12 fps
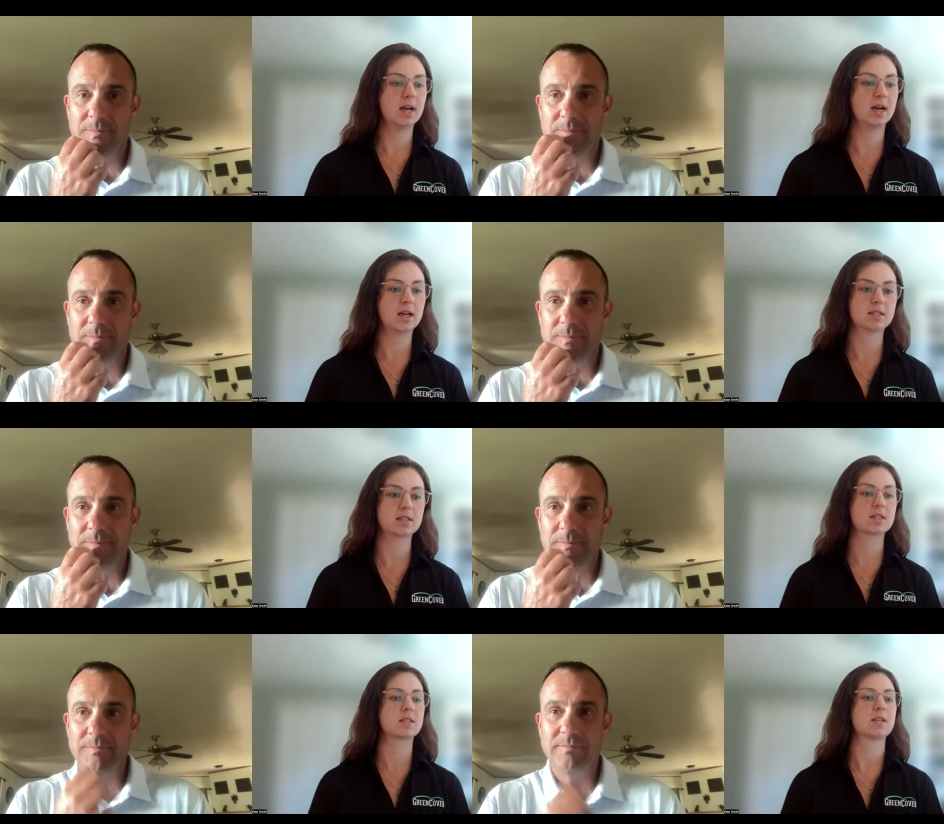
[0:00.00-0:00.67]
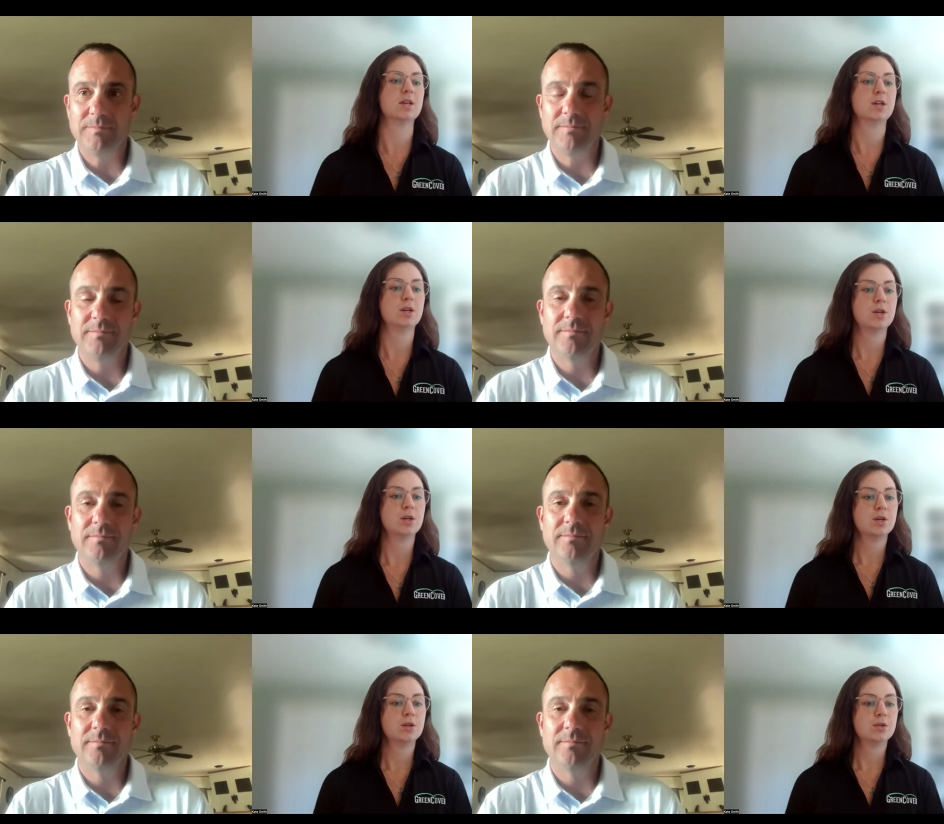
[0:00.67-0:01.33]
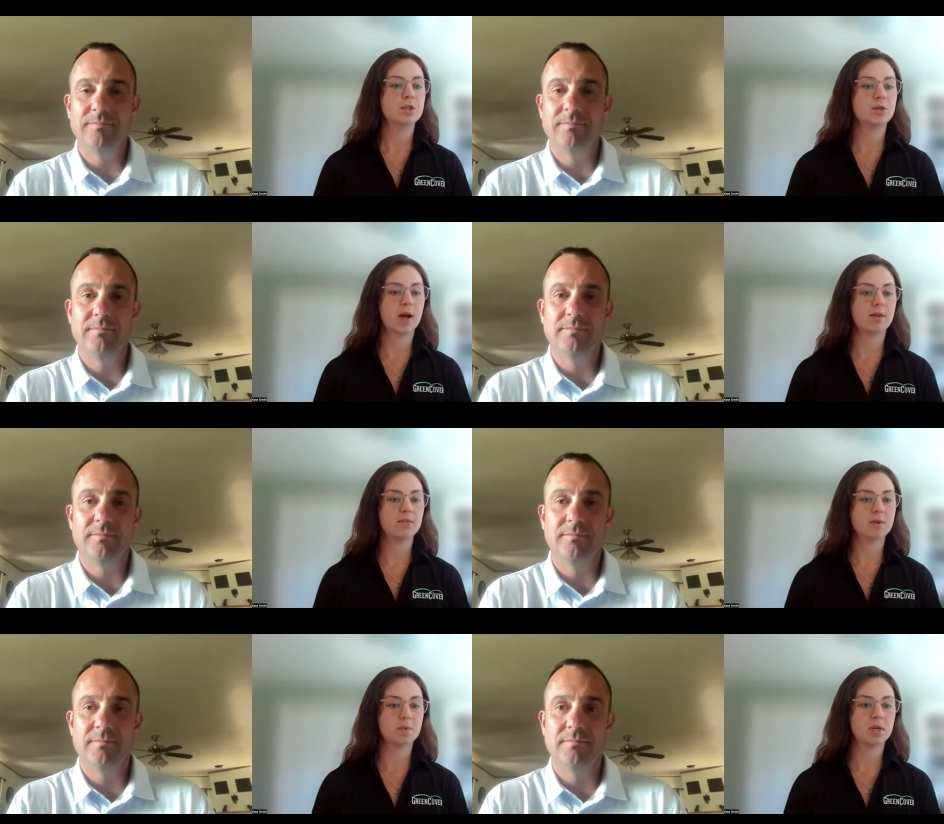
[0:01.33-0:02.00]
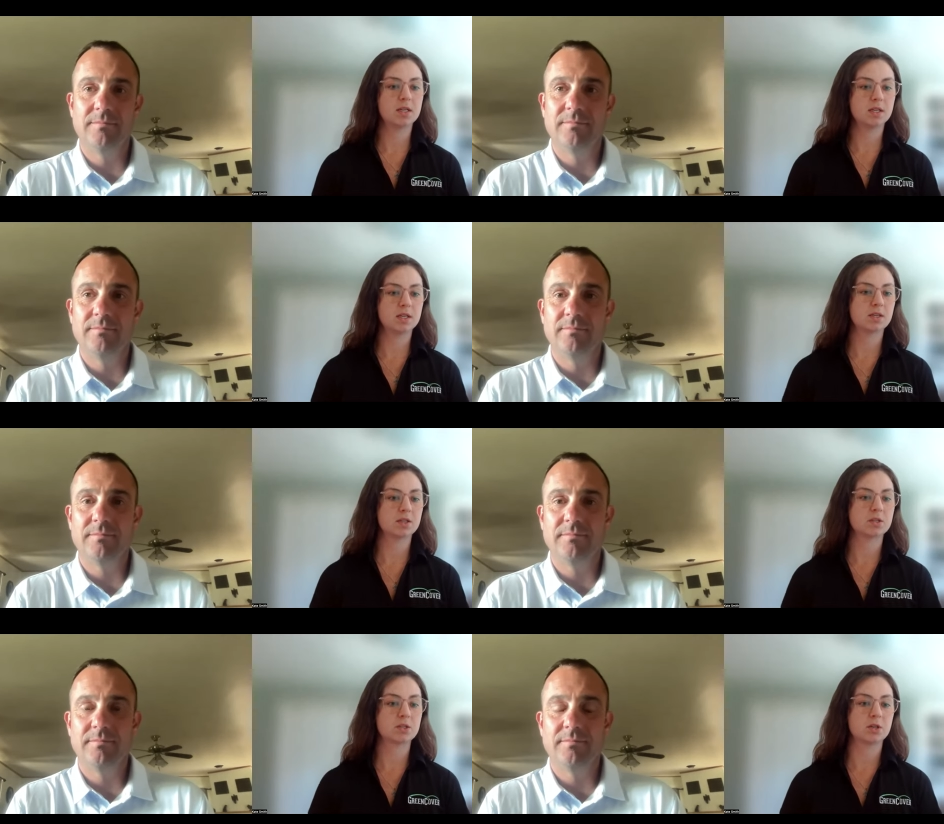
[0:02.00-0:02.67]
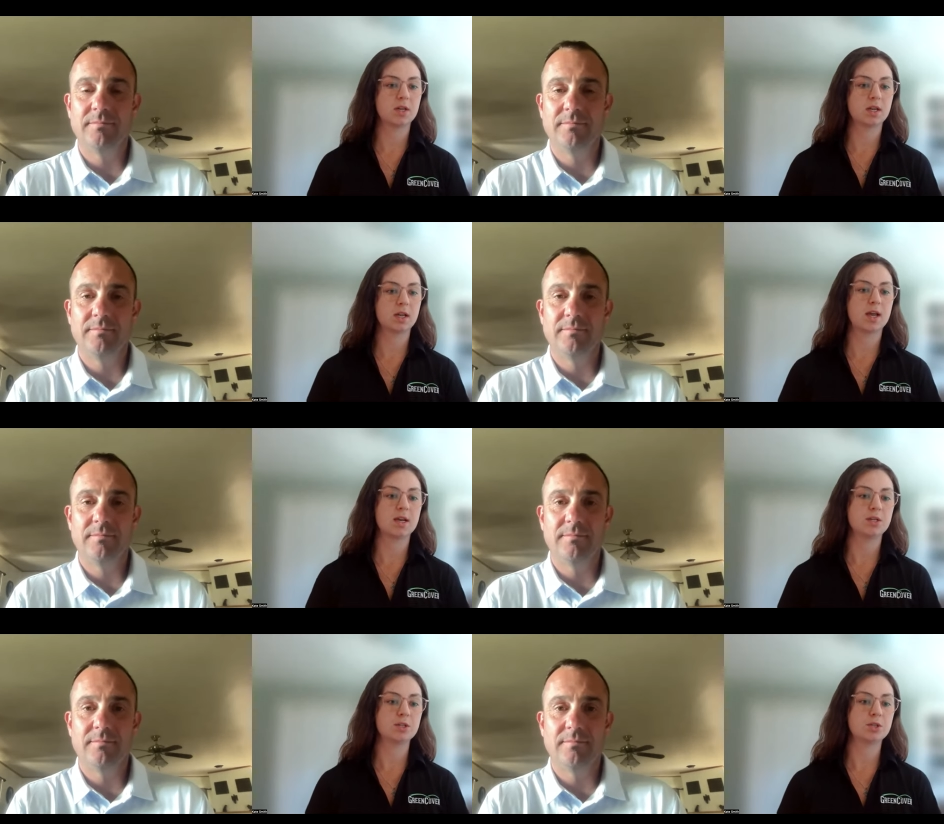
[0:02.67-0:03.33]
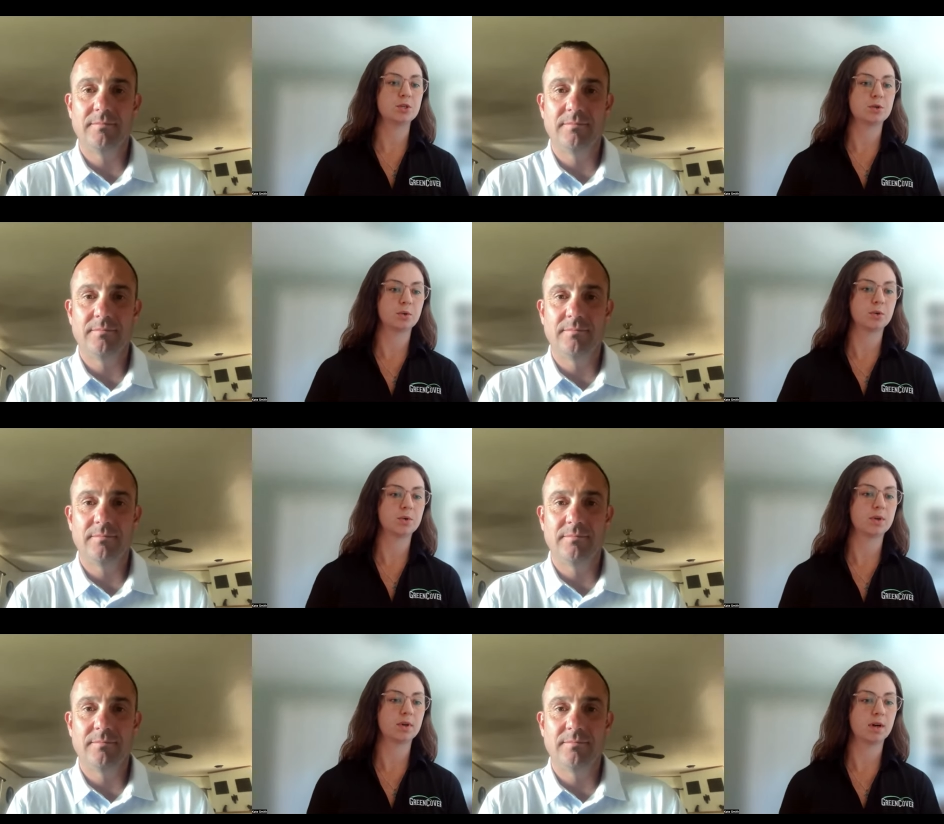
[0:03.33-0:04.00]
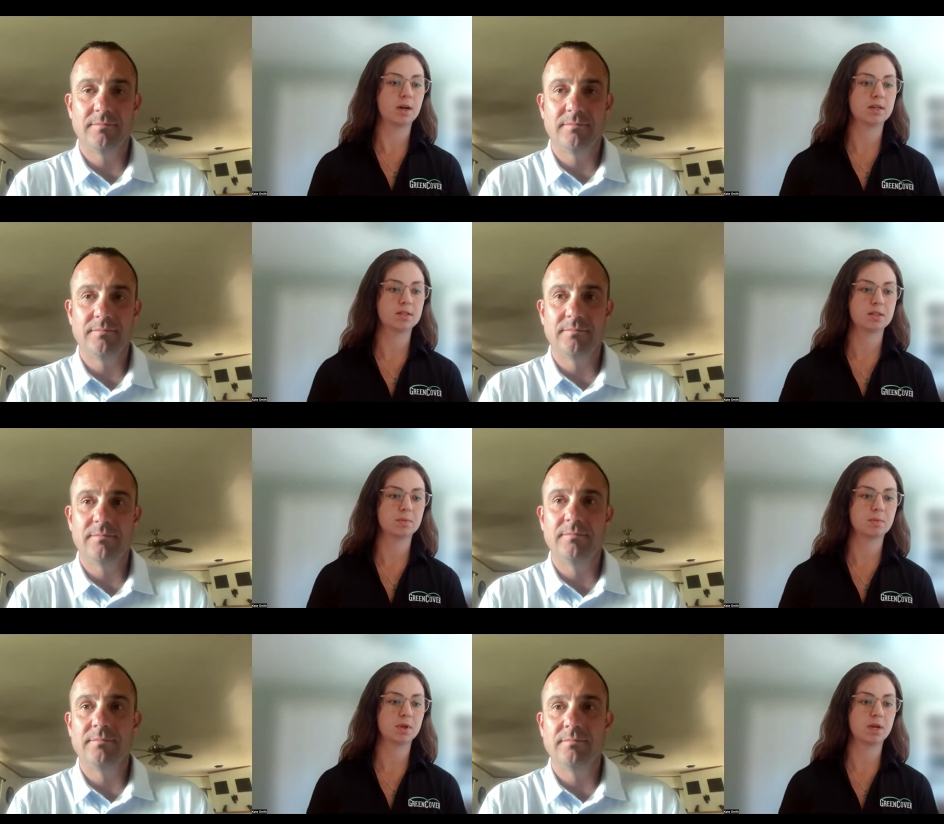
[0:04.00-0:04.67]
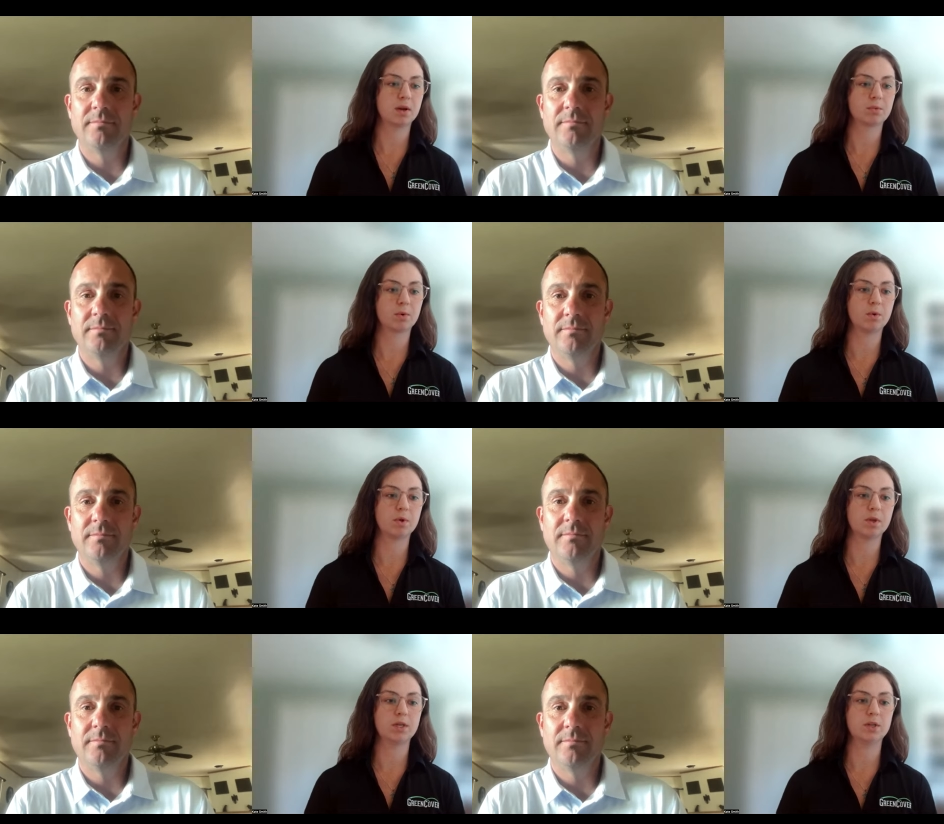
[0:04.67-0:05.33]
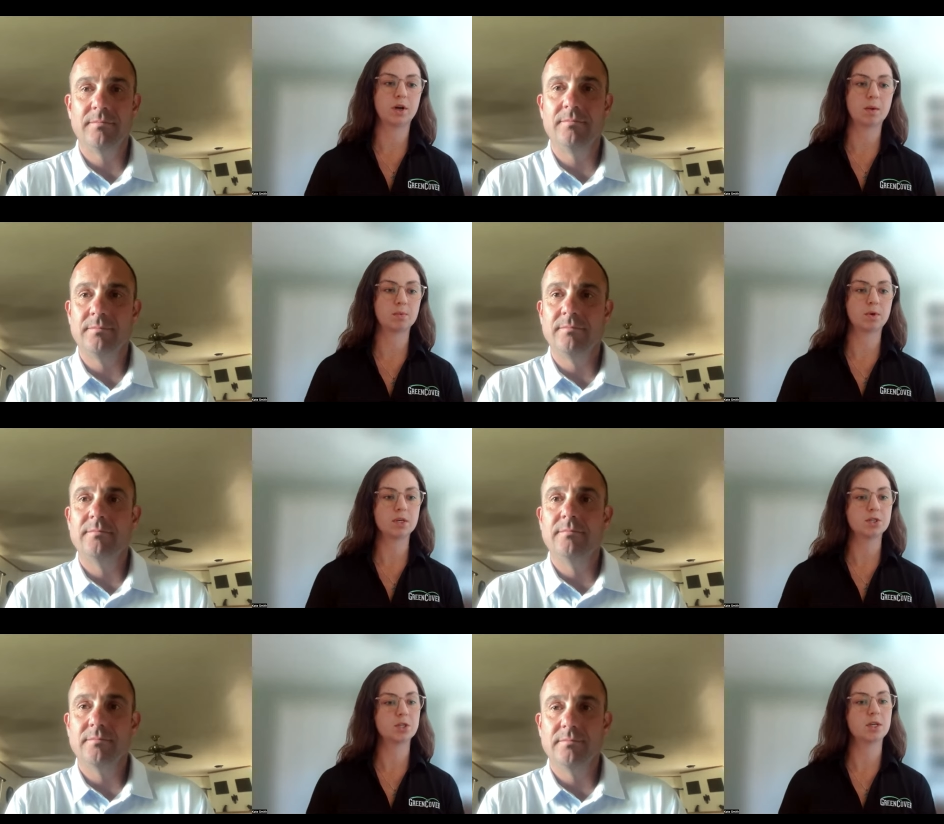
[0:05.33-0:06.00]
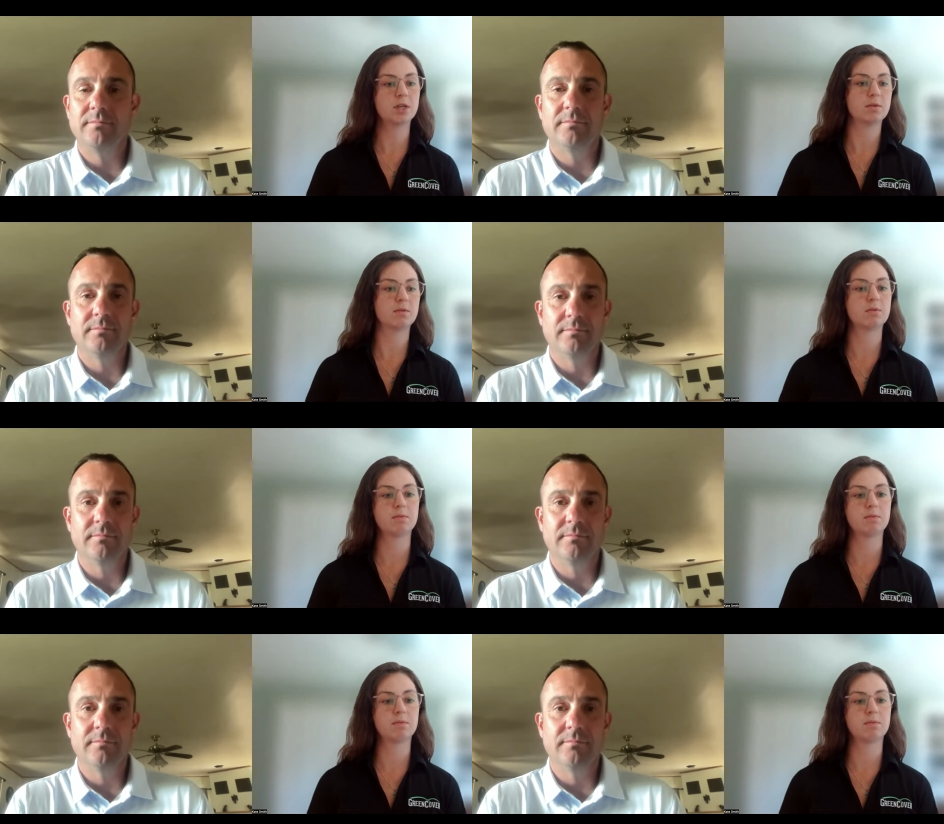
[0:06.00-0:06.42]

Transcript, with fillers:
Speaker 1: asks, do you have an opinion concerning A2? Uh, does it play a role in your operation